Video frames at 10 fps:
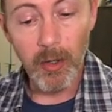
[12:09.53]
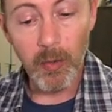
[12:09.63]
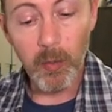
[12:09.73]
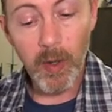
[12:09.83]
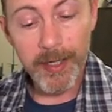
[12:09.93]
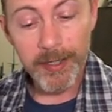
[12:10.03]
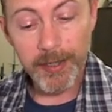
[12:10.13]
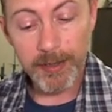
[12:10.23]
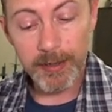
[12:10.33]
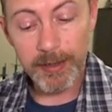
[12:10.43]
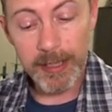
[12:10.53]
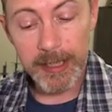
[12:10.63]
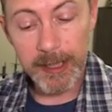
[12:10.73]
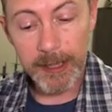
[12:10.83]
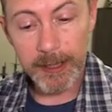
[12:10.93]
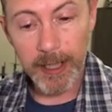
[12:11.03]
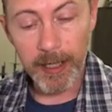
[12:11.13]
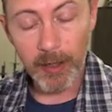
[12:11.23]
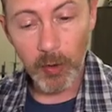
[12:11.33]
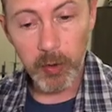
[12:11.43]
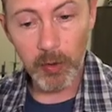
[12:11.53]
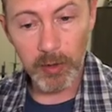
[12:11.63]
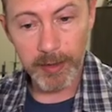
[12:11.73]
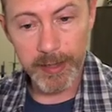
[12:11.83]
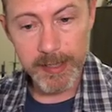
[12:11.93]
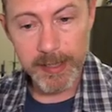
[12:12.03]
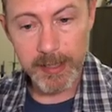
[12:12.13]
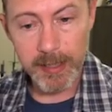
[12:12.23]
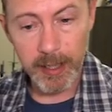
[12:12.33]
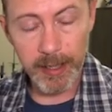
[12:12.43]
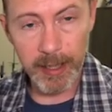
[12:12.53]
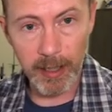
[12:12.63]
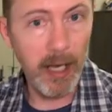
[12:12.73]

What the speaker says: With the kind of coolness, again,